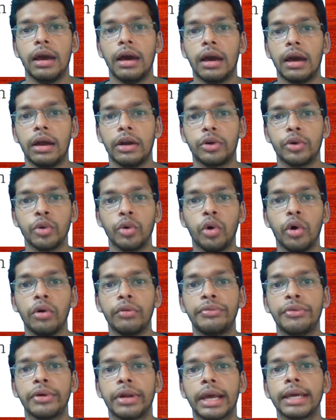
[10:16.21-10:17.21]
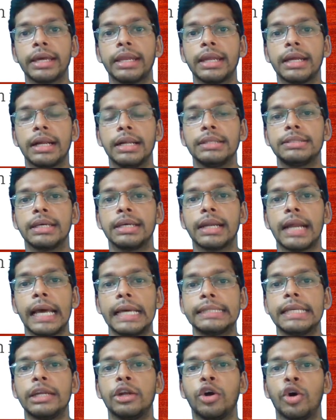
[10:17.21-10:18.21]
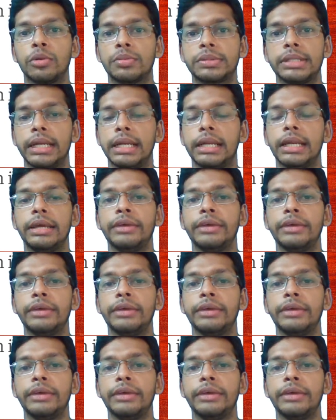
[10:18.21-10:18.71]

to go for agriculture as an optional.